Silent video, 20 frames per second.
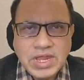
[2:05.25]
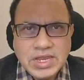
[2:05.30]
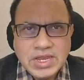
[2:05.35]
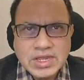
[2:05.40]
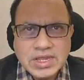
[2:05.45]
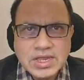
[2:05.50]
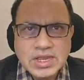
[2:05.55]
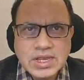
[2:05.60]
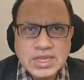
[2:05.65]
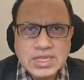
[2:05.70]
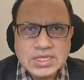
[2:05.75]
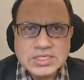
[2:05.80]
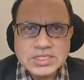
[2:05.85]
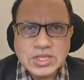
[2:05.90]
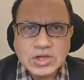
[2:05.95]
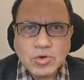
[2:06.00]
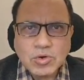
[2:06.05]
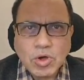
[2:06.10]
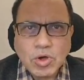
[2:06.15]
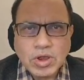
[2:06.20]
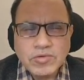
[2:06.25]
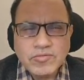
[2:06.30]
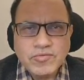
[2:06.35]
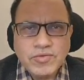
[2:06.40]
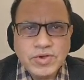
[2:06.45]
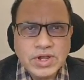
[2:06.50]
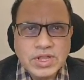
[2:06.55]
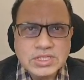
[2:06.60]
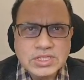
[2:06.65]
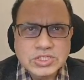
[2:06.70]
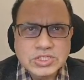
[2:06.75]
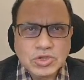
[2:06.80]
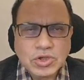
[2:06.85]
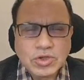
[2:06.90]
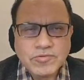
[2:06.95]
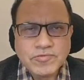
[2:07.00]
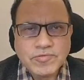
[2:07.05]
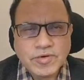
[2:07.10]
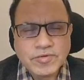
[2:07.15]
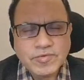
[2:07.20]
increase the confidence
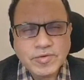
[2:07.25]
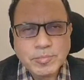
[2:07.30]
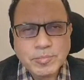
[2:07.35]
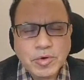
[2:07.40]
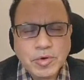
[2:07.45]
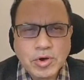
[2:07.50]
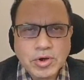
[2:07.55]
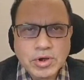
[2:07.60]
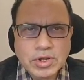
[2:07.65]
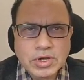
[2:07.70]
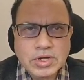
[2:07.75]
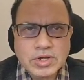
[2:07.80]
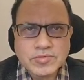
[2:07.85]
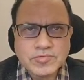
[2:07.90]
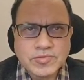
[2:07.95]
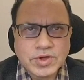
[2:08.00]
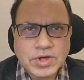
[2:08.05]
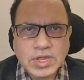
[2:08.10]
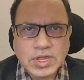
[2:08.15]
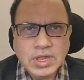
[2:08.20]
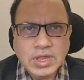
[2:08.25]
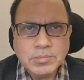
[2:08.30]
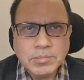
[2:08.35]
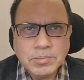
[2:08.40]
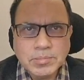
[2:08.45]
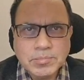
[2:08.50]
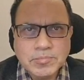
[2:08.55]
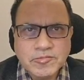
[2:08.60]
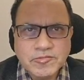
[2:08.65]
of our product working